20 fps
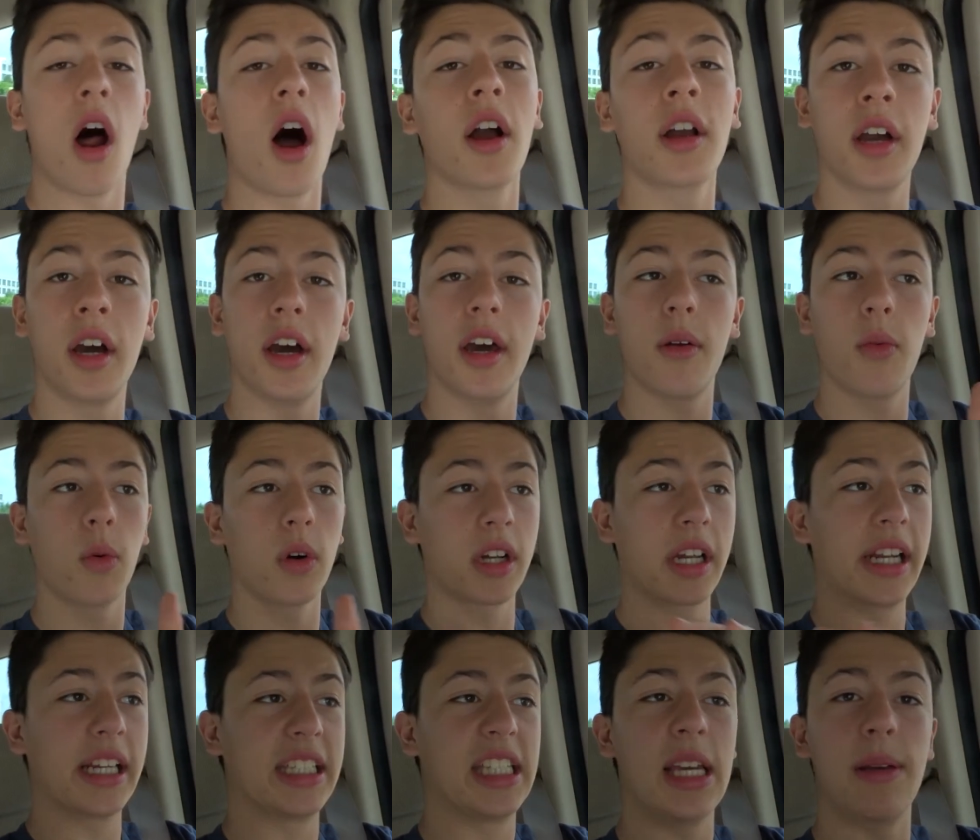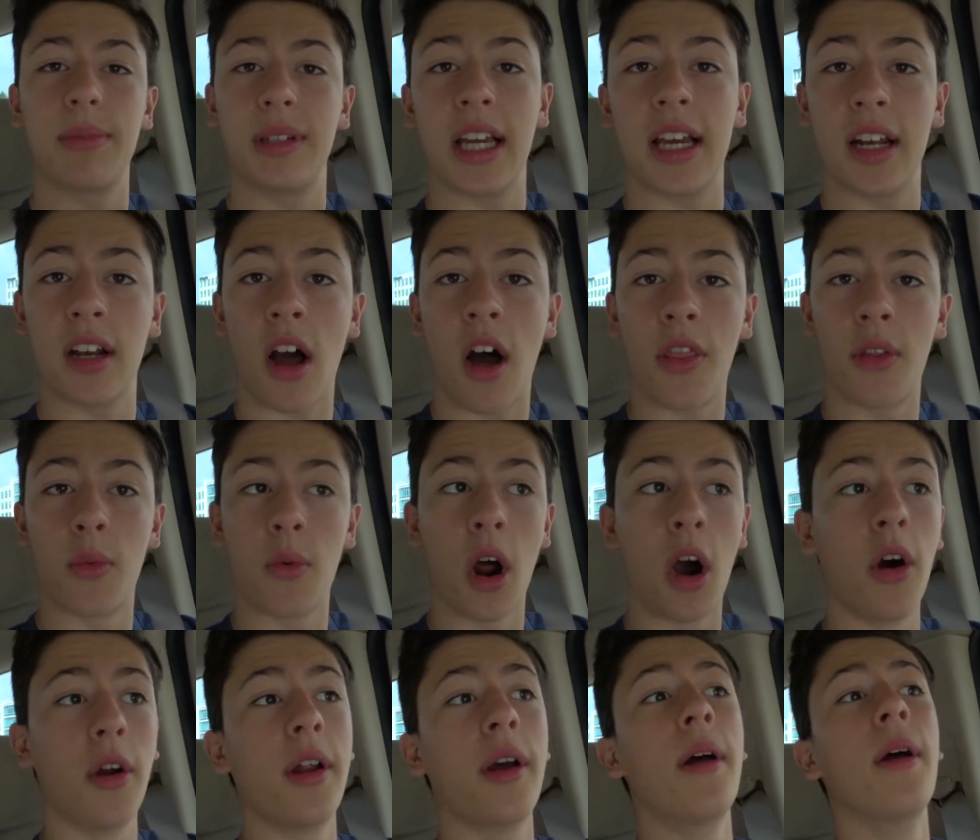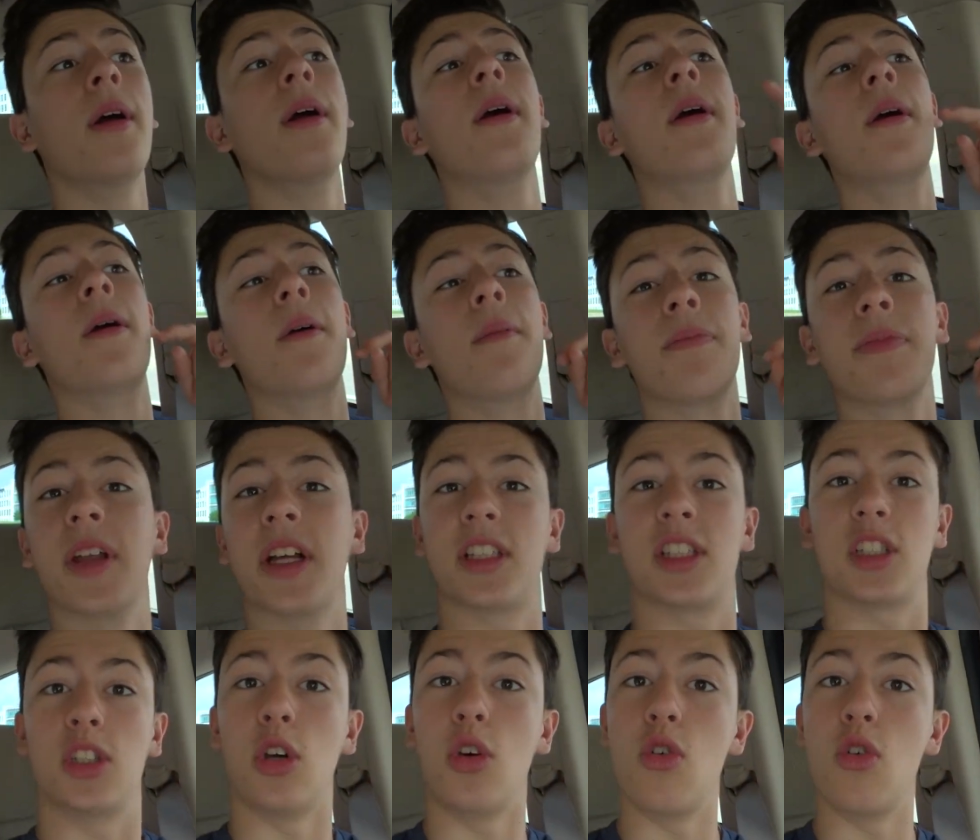all good. We're gonna keep getting on the road. Let's do